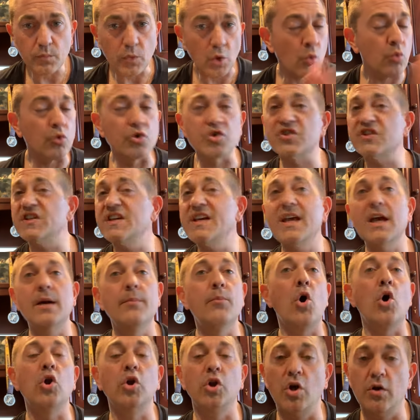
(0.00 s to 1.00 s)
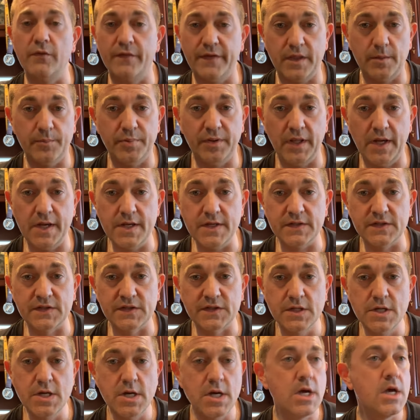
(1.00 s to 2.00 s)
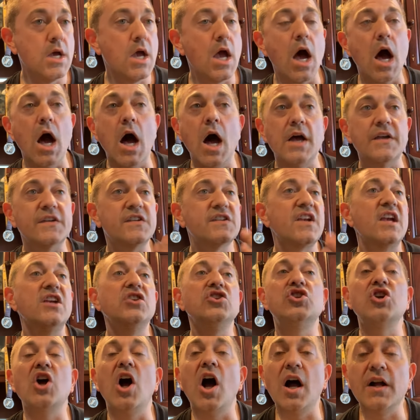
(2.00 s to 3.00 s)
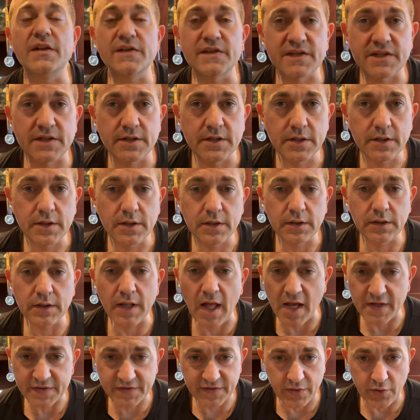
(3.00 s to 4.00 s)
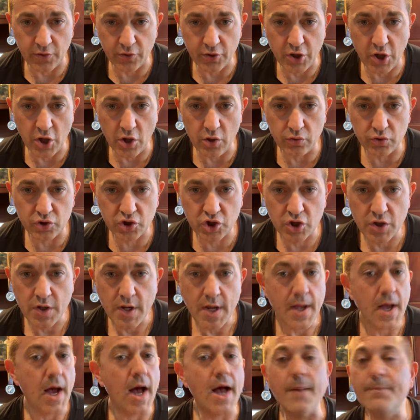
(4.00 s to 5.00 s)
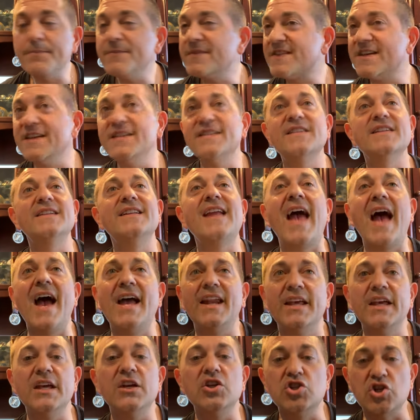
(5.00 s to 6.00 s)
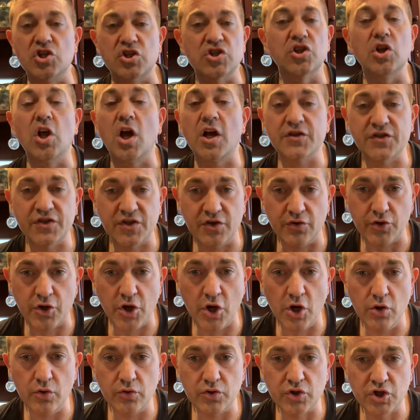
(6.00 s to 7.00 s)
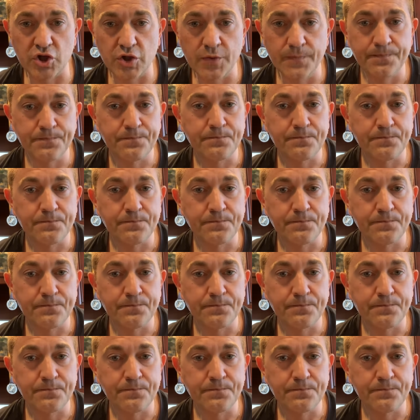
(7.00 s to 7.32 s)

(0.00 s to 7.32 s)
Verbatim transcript: We're seeing them all over the place. St. John's lost their coach. Cincinnati just lost their coach.